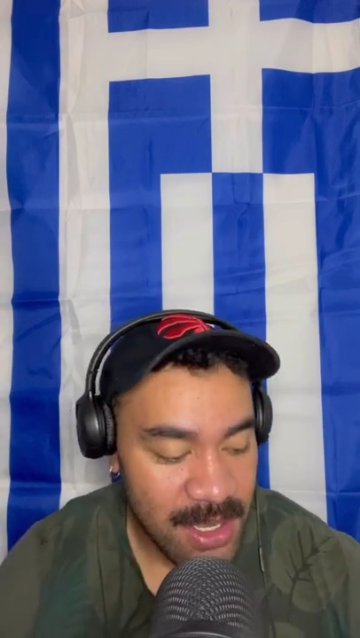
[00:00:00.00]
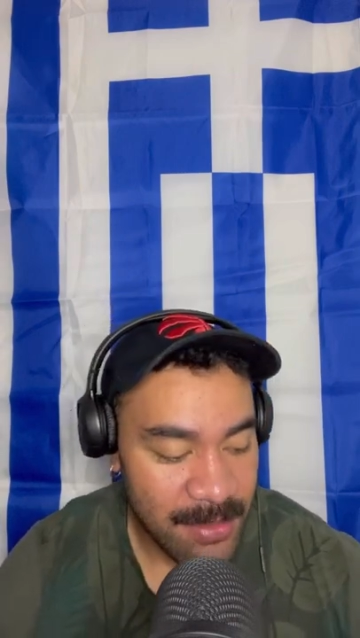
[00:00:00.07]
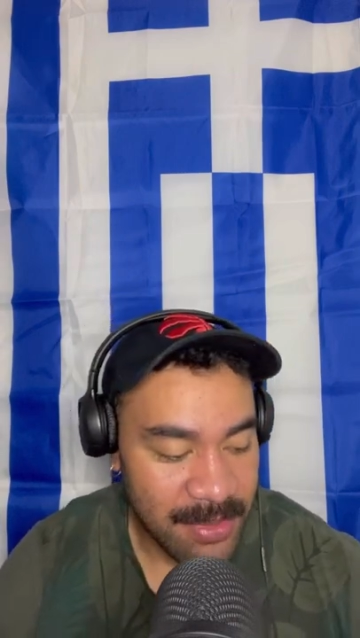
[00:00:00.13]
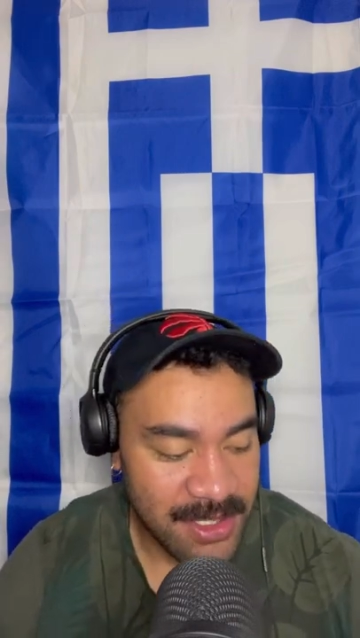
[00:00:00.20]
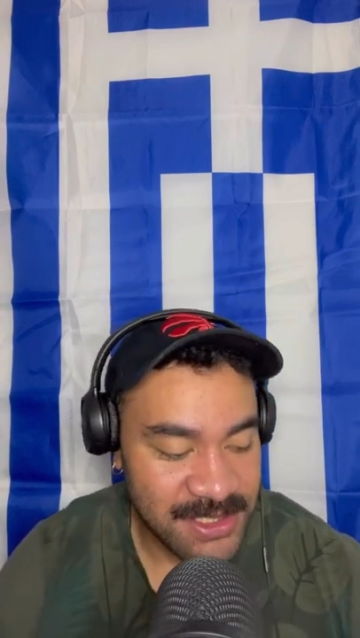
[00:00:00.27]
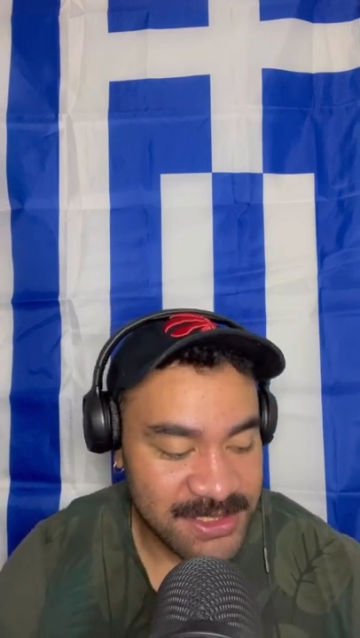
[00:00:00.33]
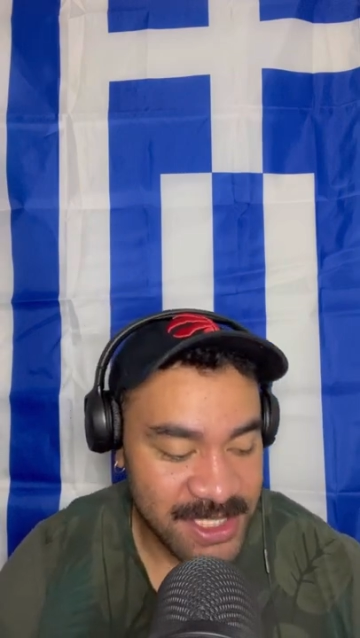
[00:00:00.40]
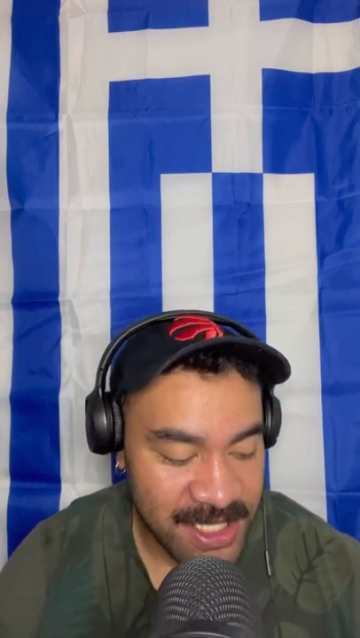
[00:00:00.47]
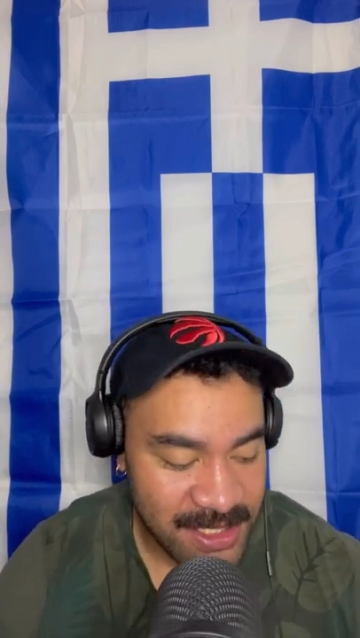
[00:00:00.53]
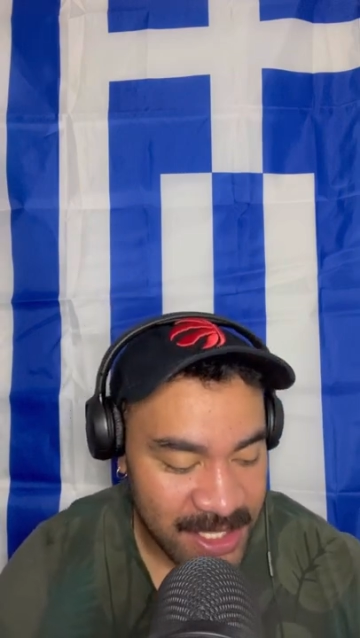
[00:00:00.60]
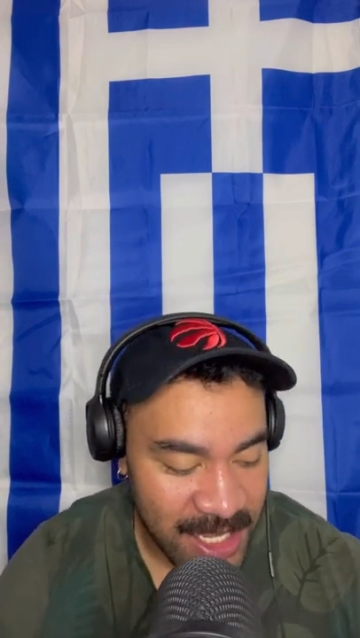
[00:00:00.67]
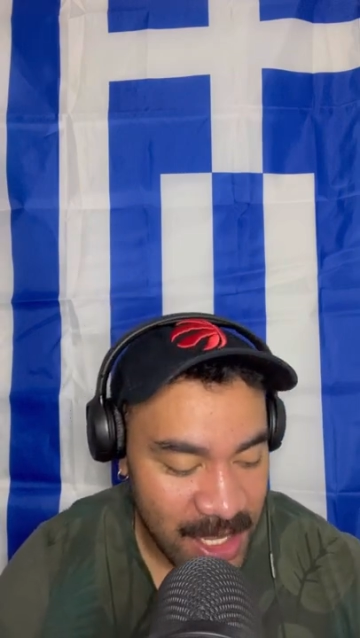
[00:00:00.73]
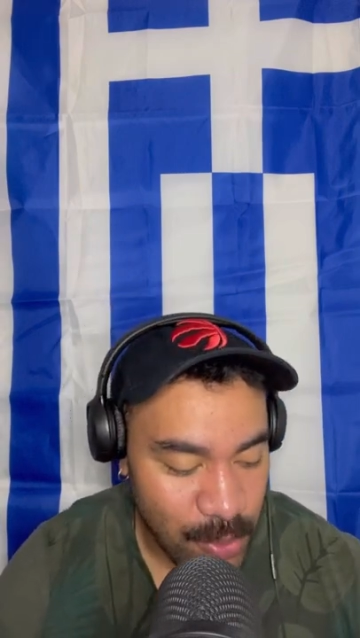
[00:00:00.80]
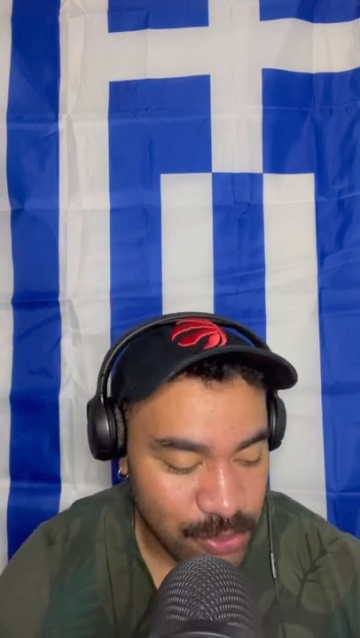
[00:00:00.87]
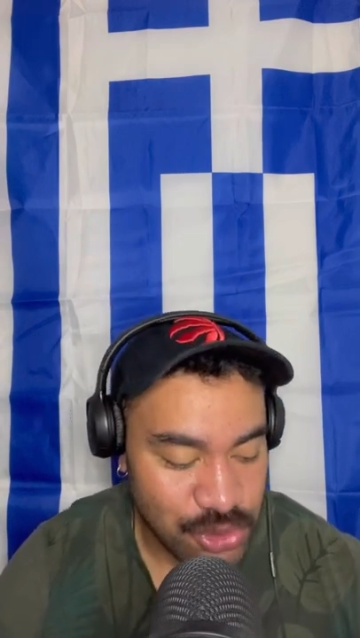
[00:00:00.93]
but in saying
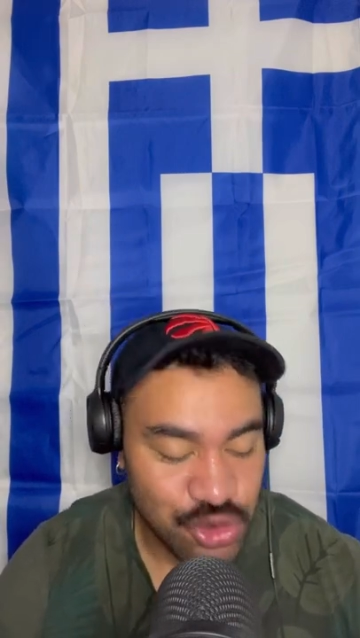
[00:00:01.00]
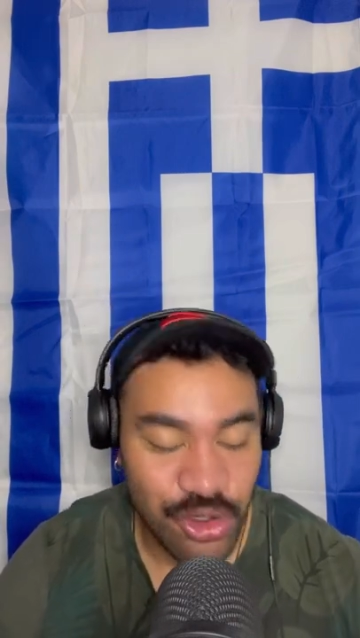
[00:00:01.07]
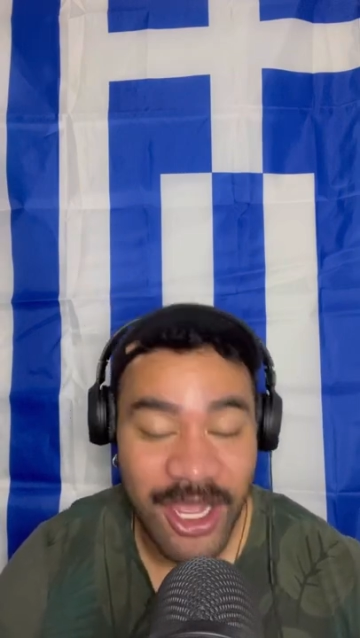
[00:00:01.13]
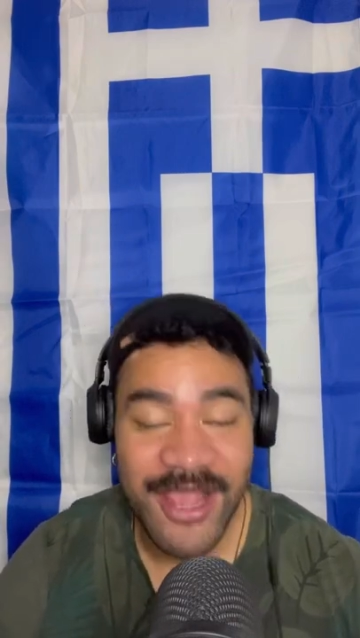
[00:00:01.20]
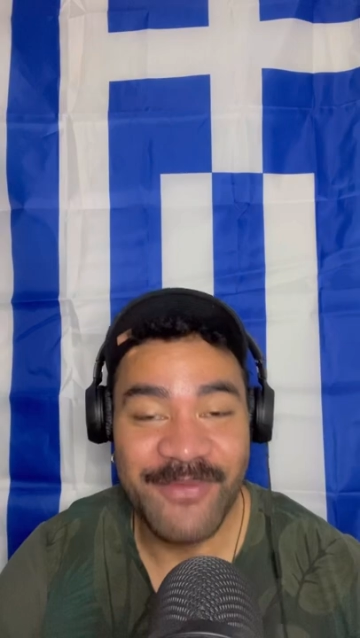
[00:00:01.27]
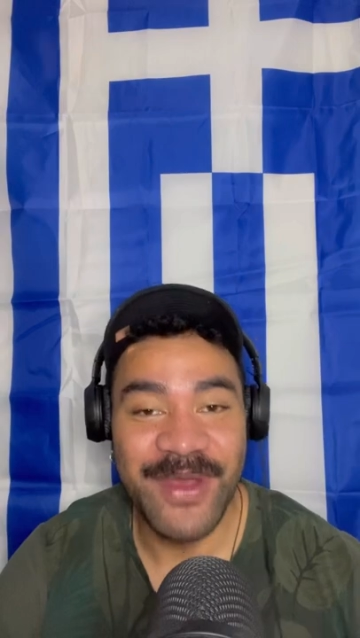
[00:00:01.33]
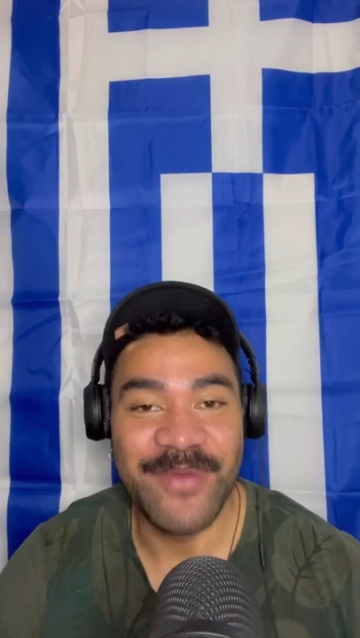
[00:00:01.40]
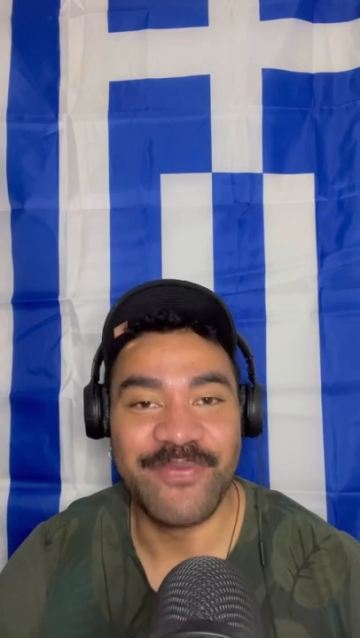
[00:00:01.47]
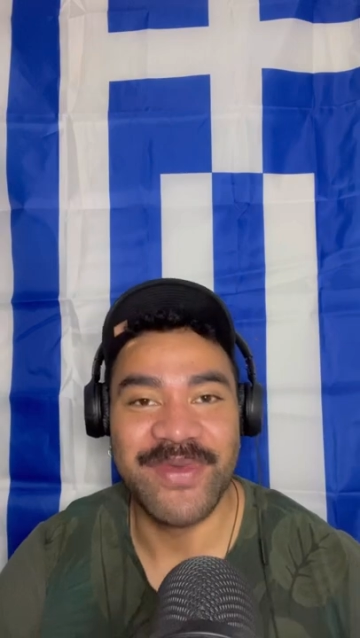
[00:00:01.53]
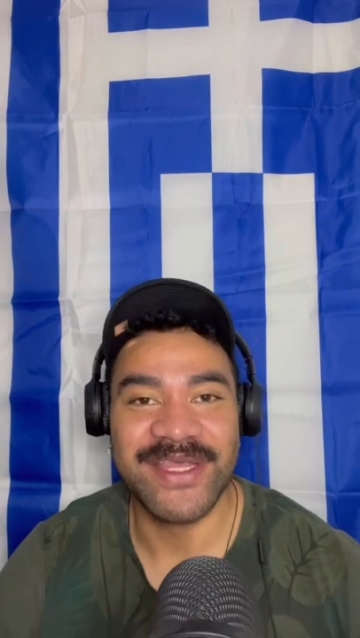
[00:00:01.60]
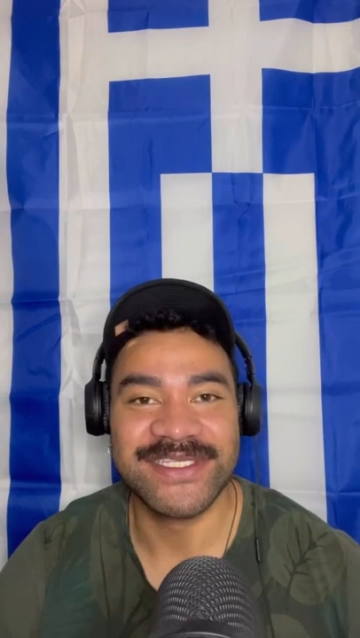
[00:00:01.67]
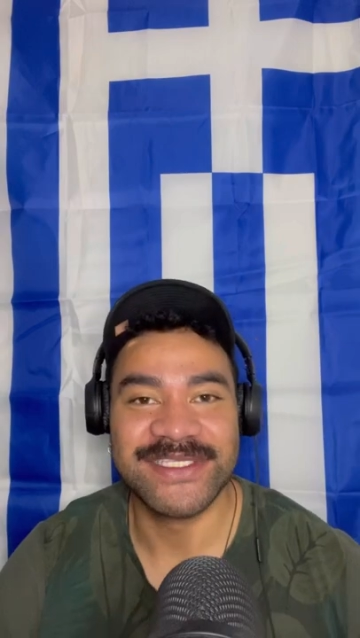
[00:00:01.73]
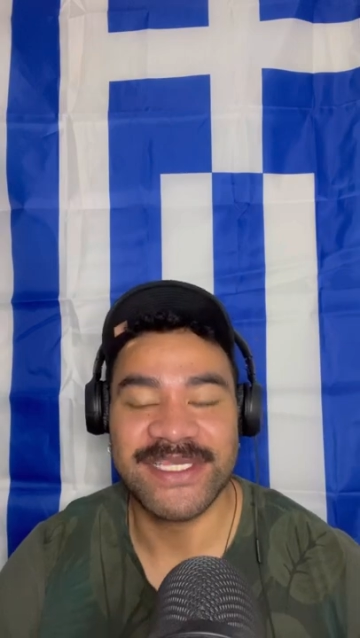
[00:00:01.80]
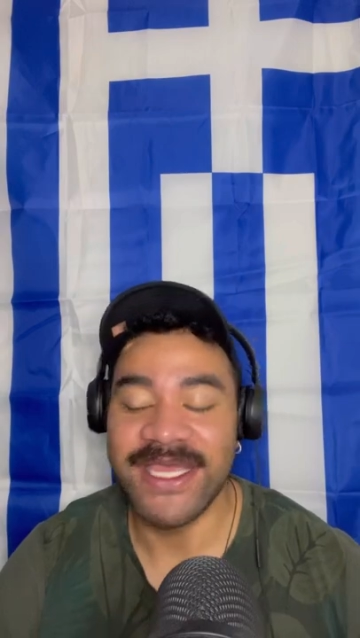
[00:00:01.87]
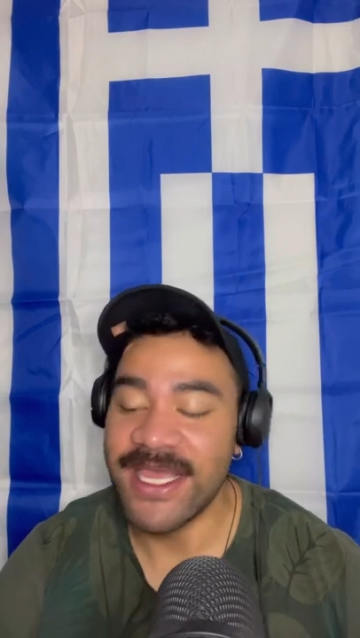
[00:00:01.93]
that, I will try my
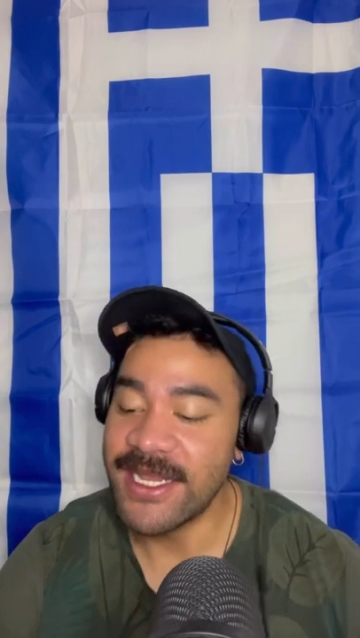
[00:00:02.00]
best here.